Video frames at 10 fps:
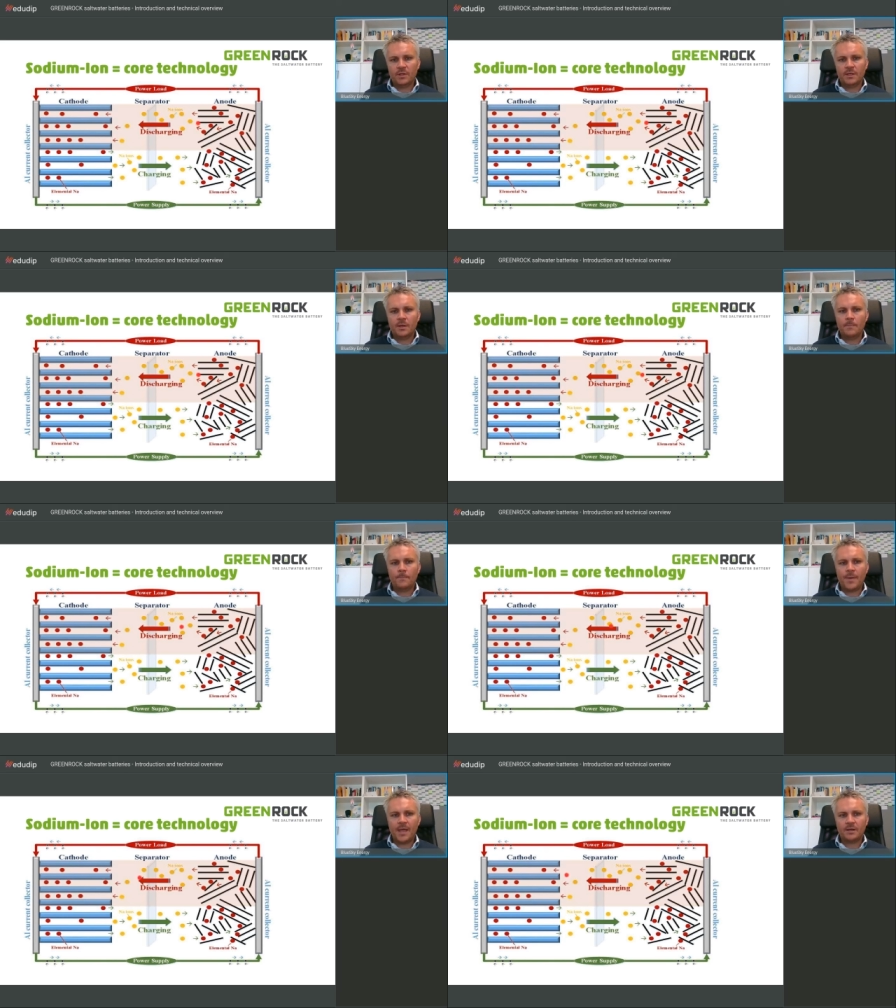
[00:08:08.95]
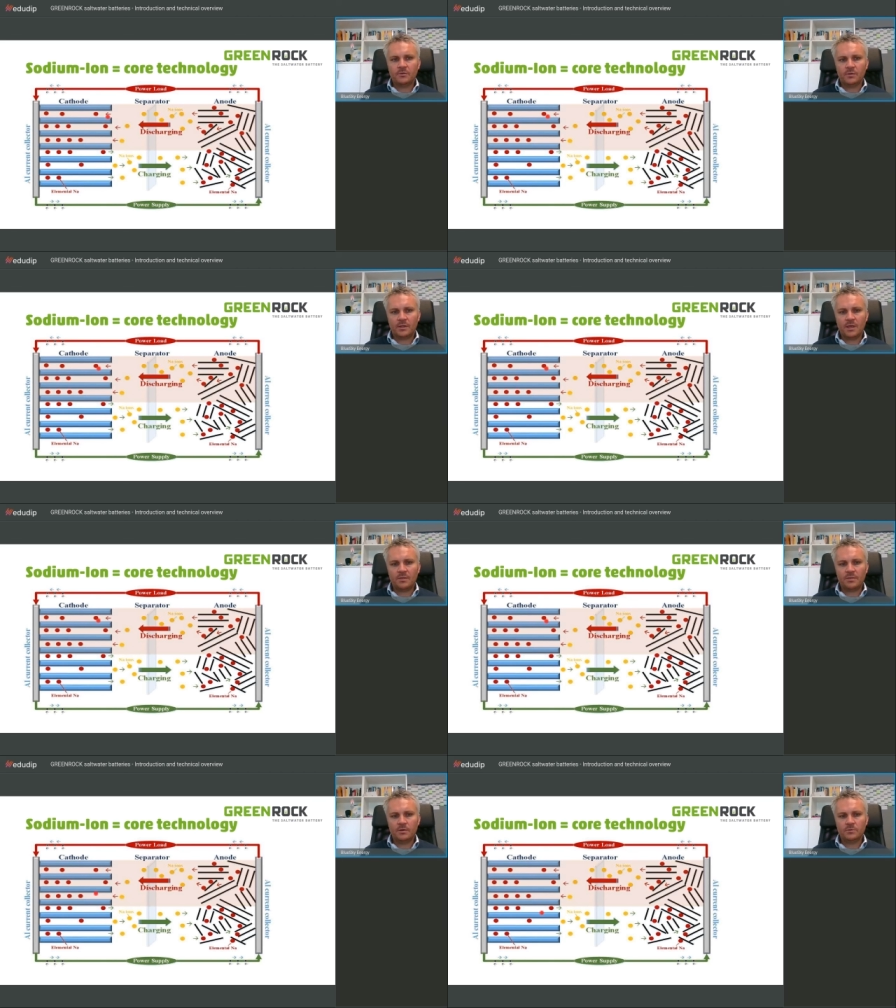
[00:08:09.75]
and the energy
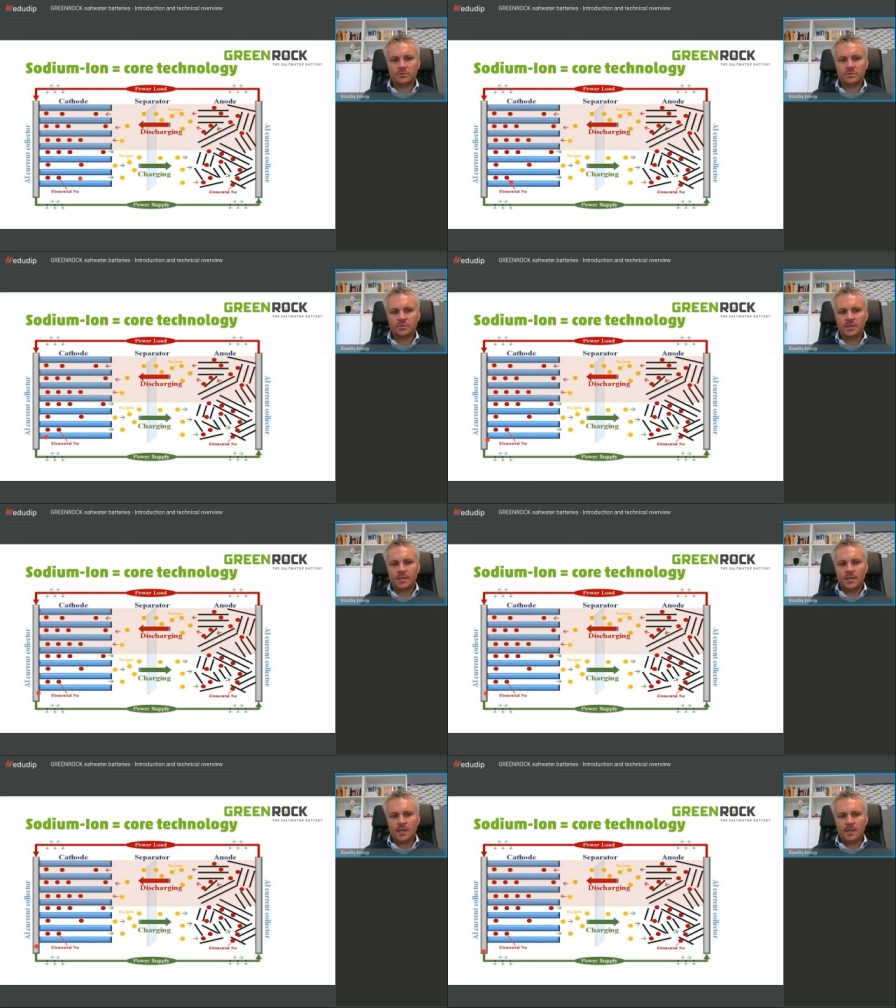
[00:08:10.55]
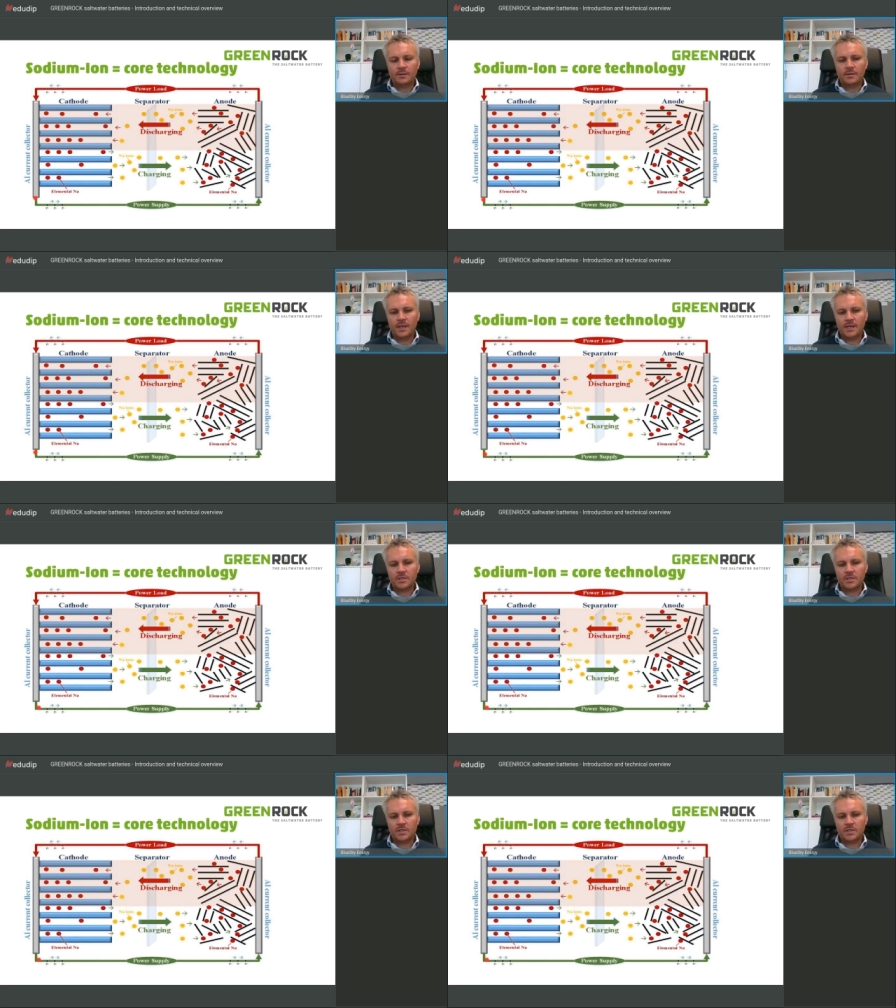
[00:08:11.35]
comes out of the battery.